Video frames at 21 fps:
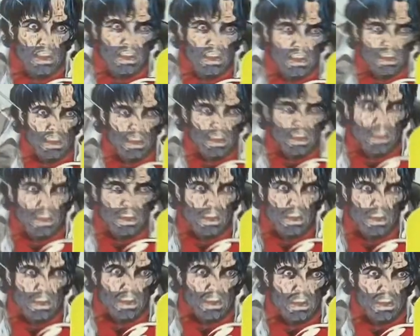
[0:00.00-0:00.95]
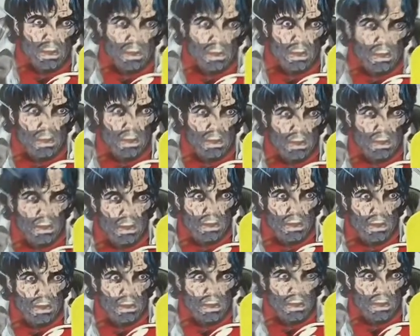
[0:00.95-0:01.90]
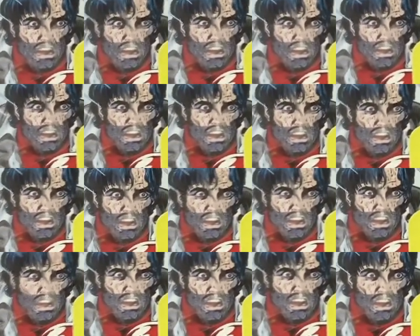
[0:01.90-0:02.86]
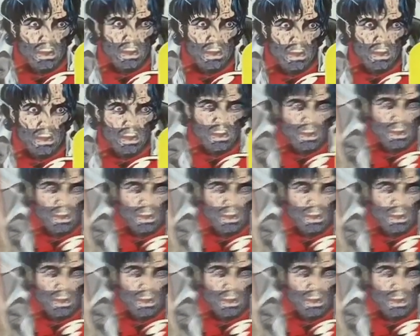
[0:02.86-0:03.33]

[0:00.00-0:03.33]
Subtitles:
So I may have to use a bigger blister. And if I have to use a bigger